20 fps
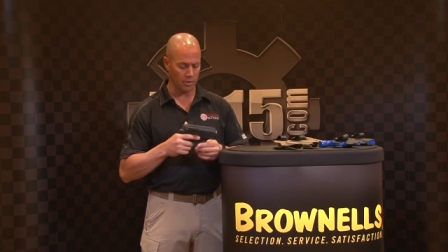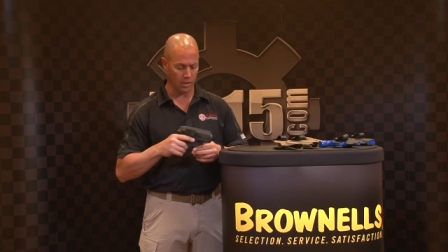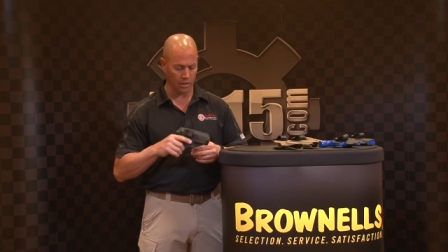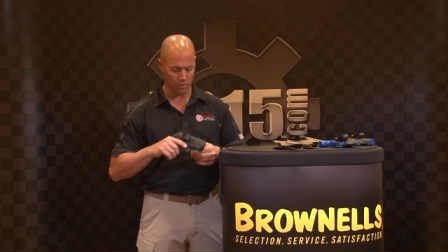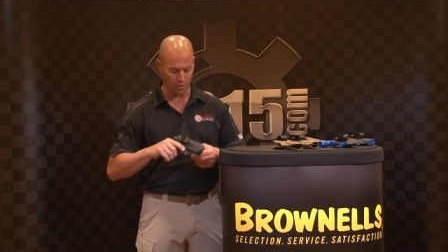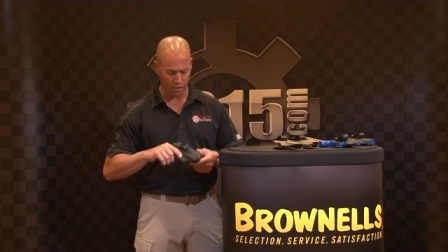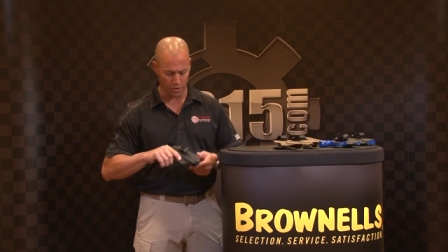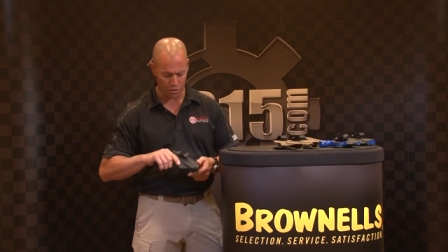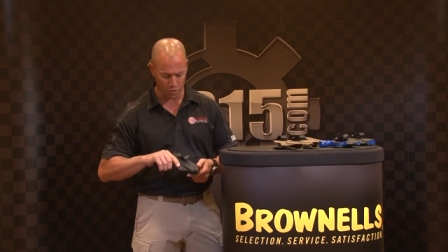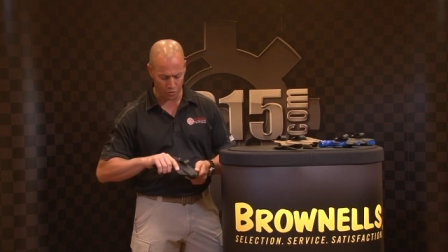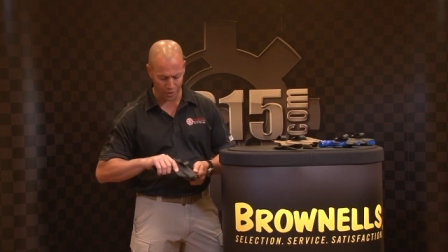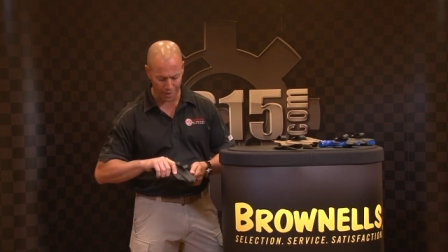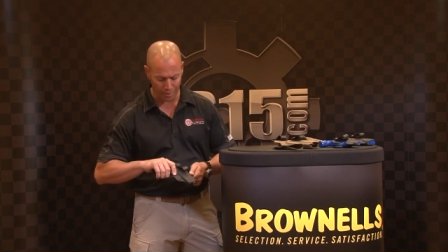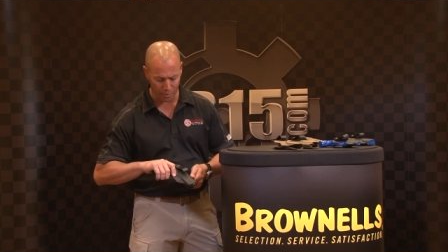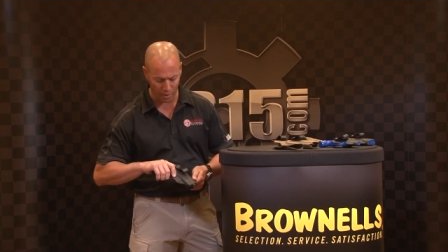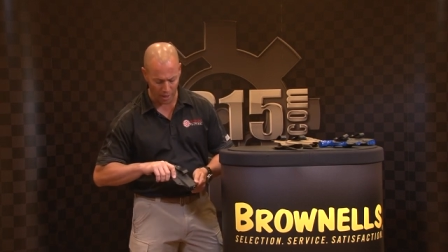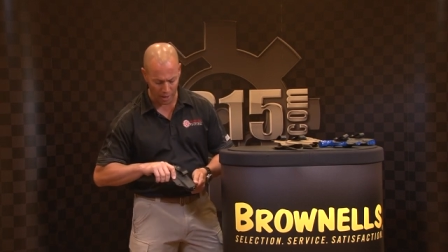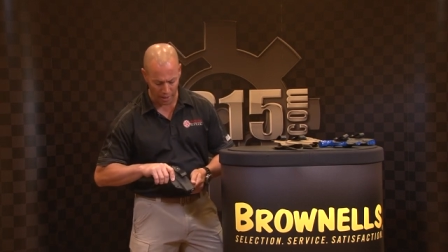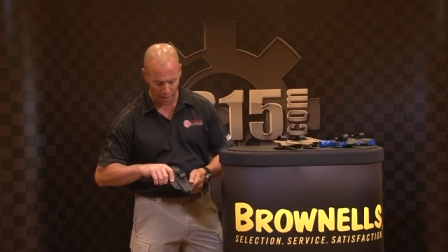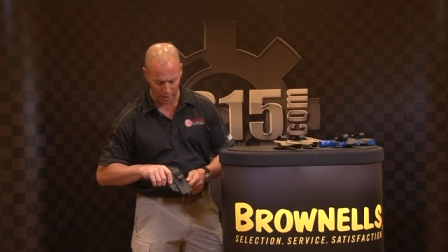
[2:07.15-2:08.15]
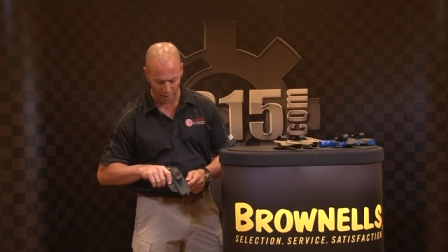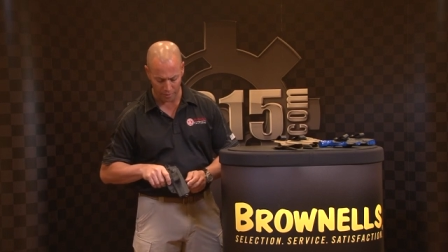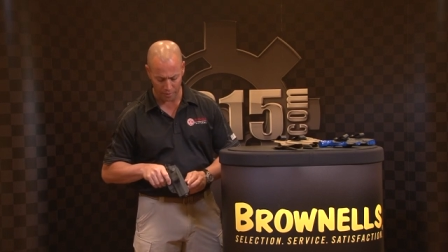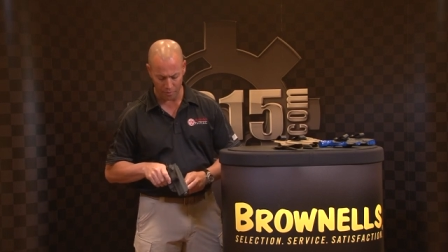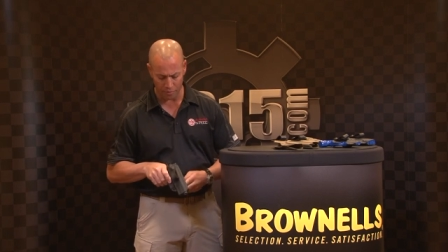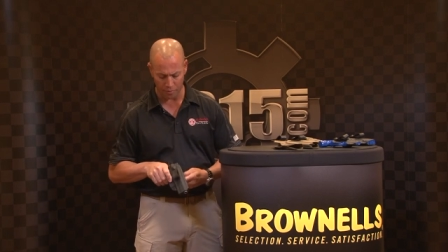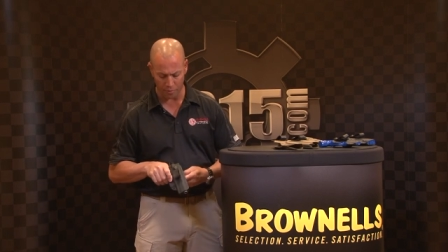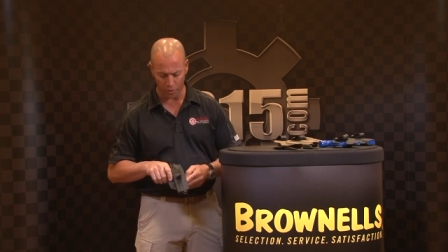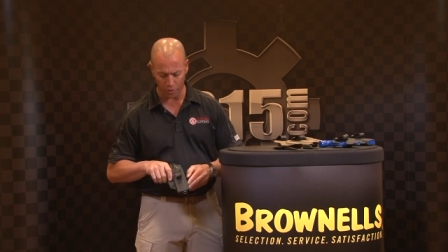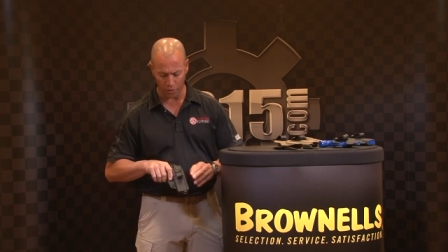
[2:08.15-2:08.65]
It's very streamlined,
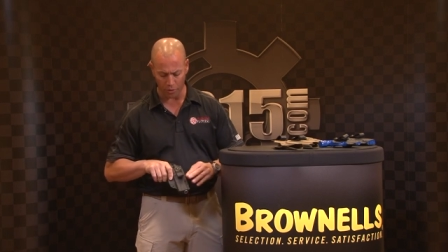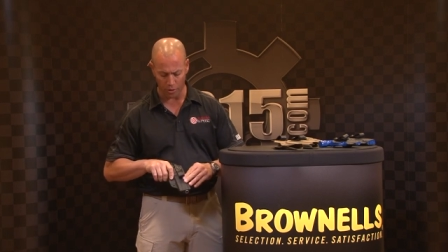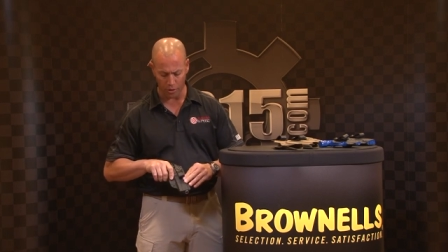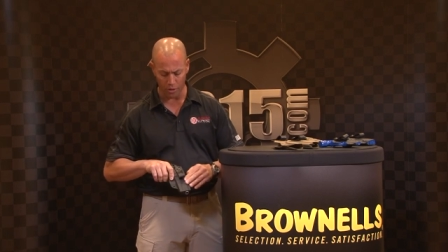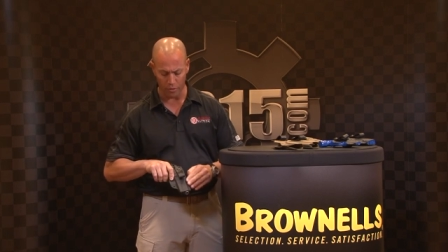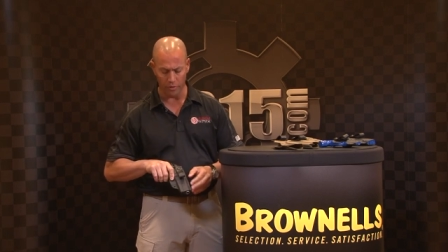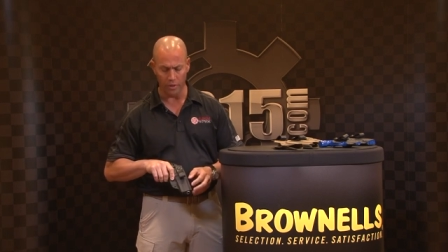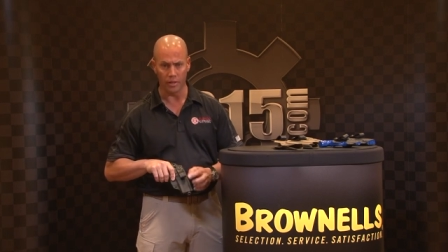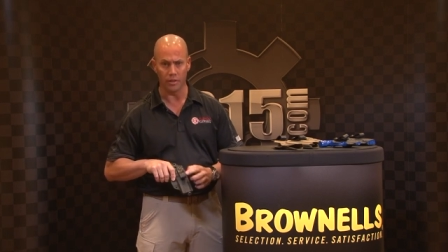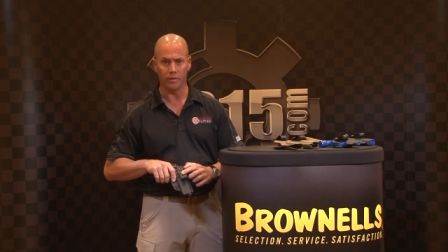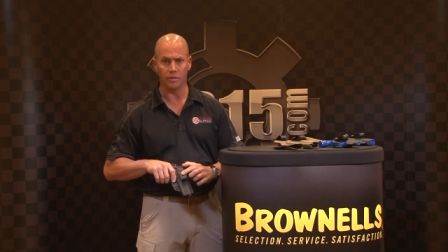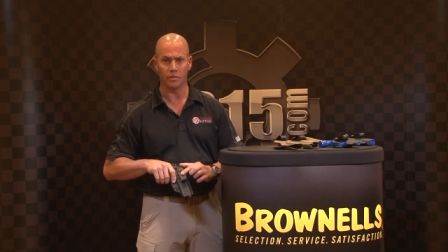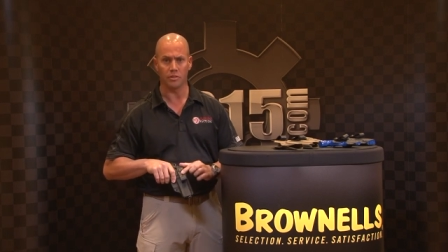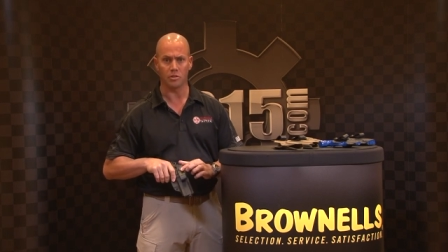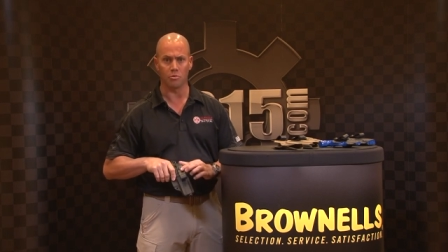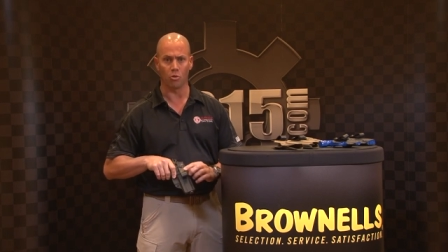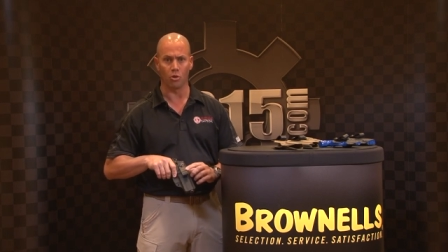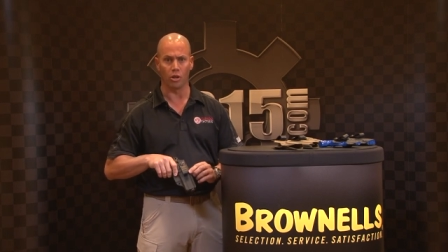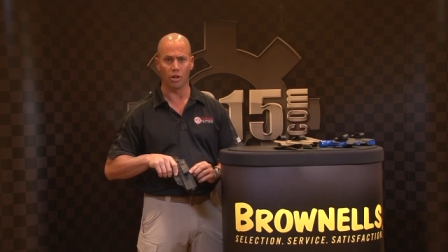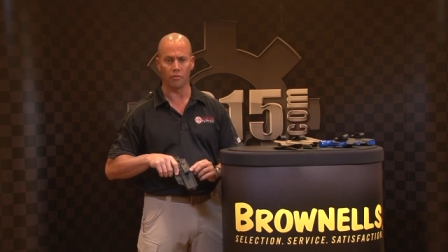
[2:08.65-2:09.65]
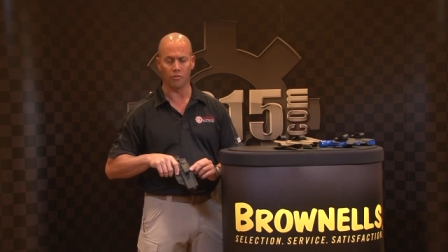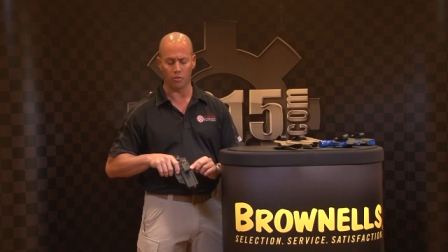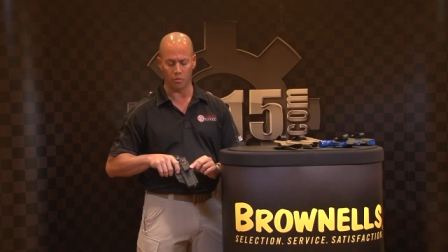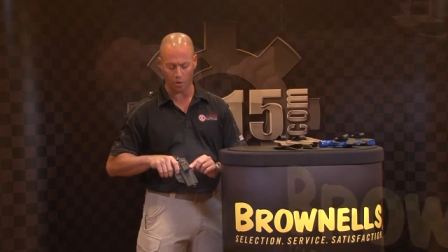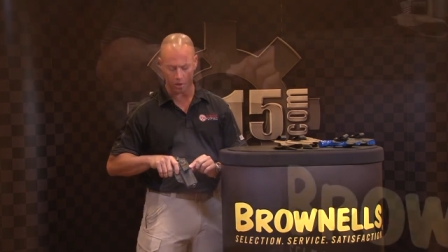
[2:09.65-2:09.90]
folded over, small enough